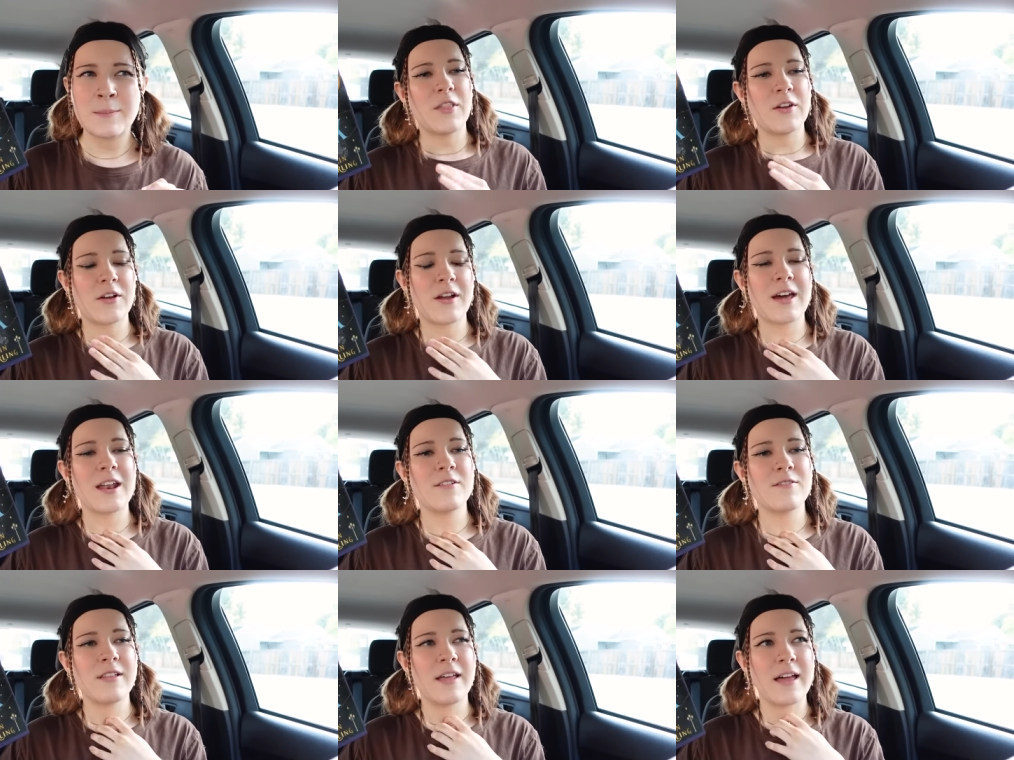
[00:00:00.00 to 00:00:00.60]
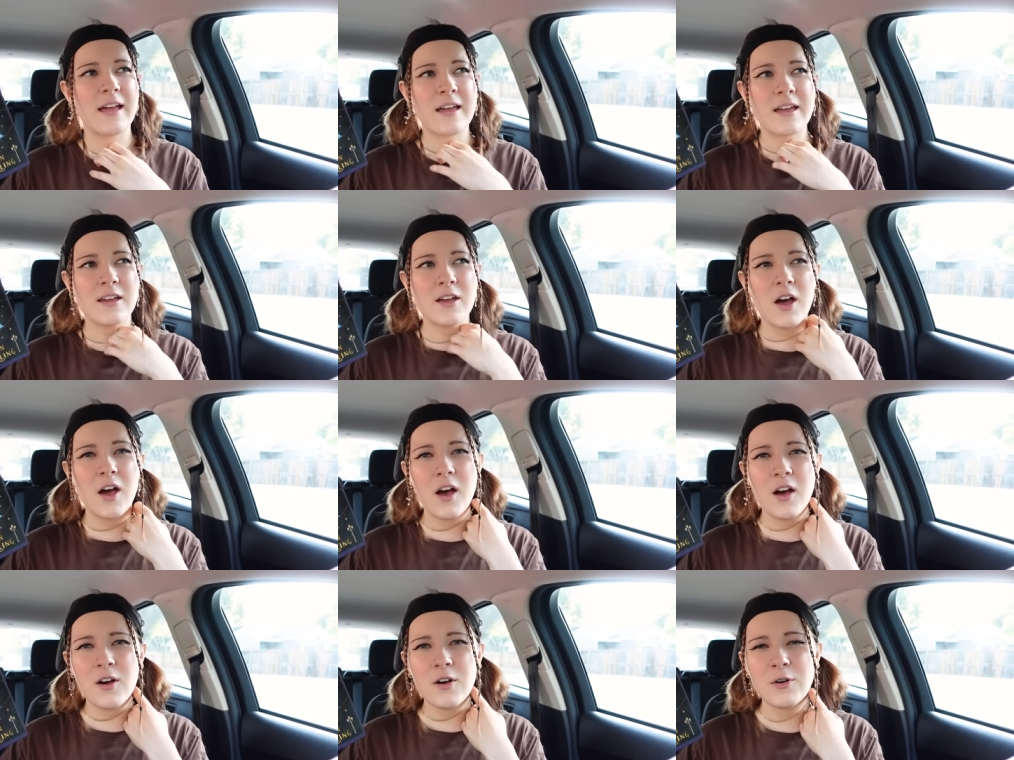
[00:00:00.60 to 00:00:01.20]
They're kind of like,
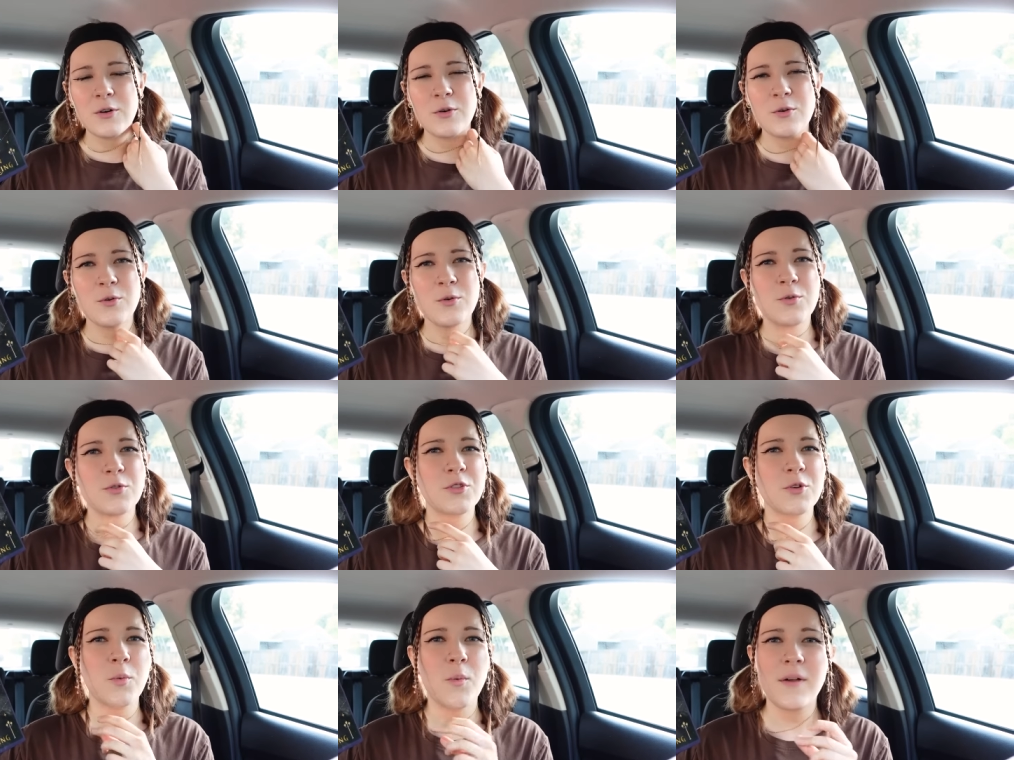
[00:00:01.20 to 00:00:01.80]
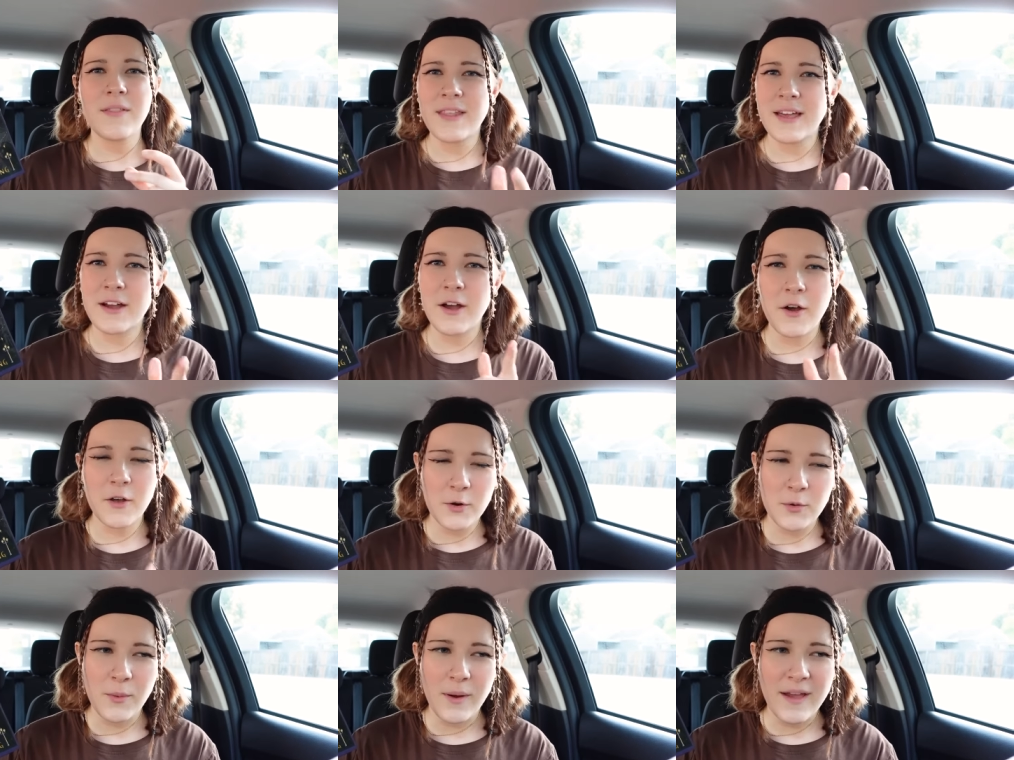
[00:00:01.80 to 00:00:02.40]
oh, the one that
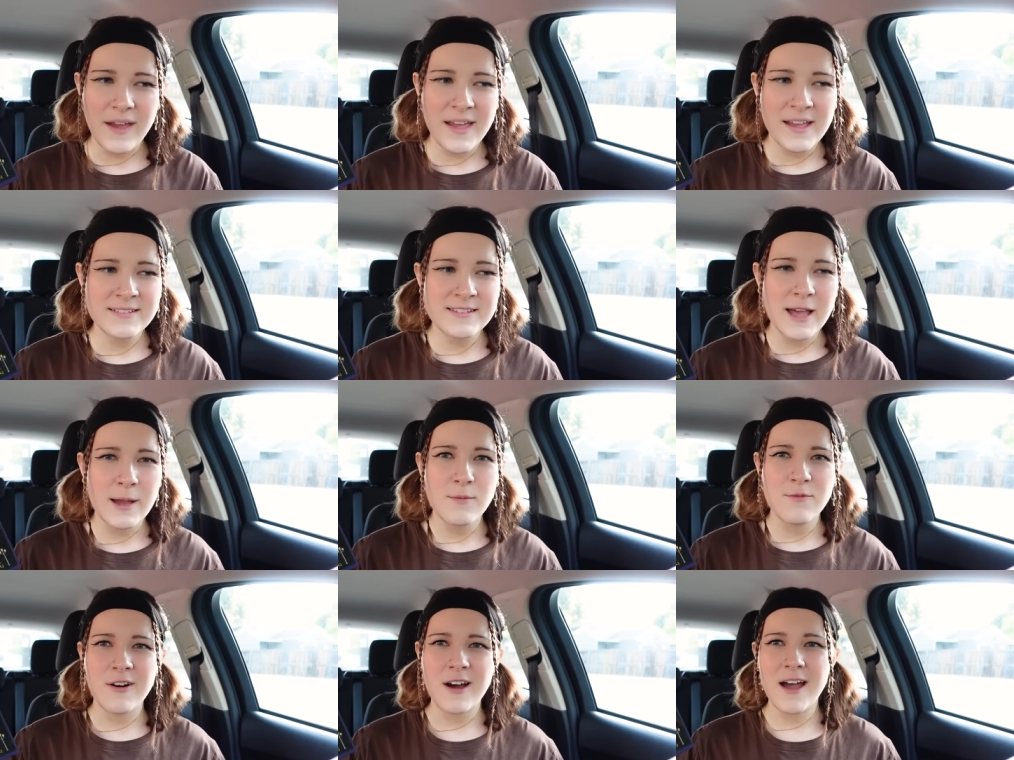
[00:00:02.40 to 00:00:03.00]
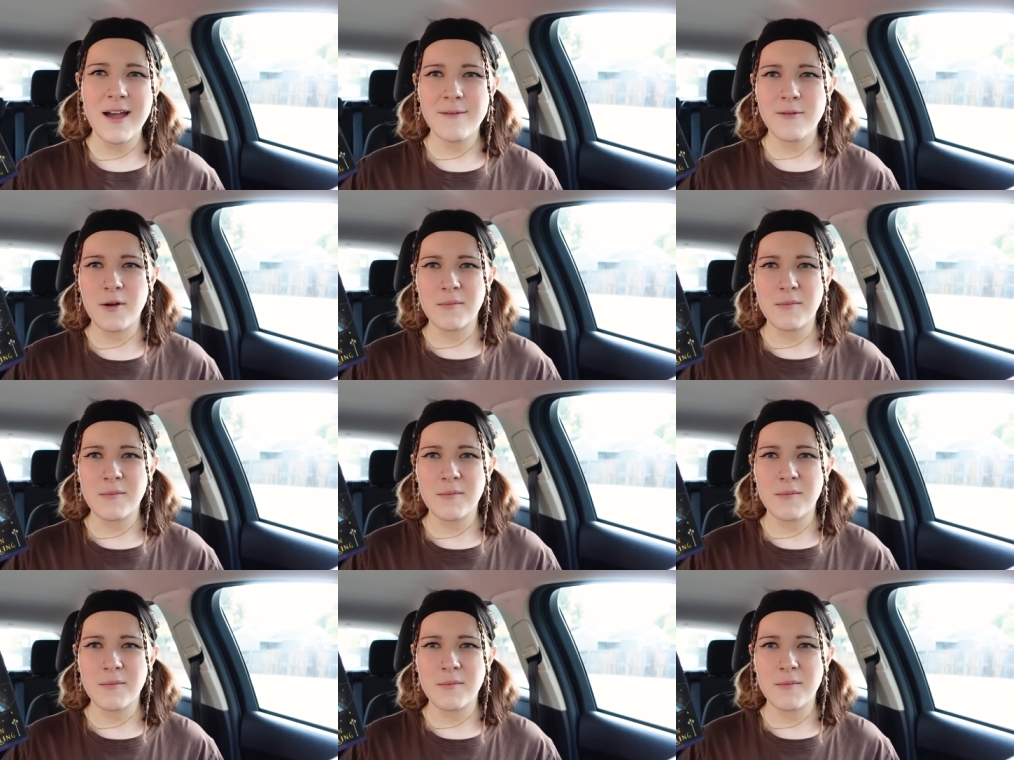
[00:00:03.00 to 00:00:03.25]
got away type vibe.